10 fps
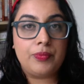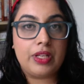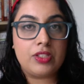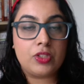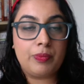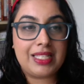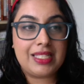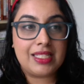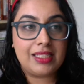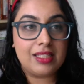So
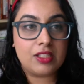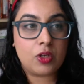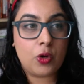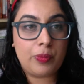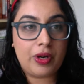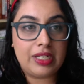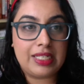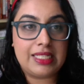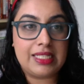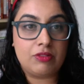basically this whole part
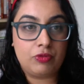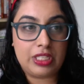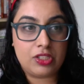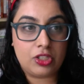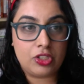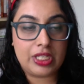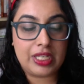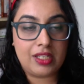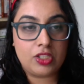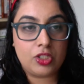is research,
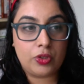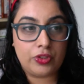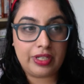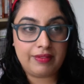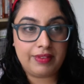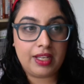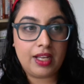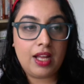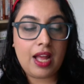getting to know your Navy.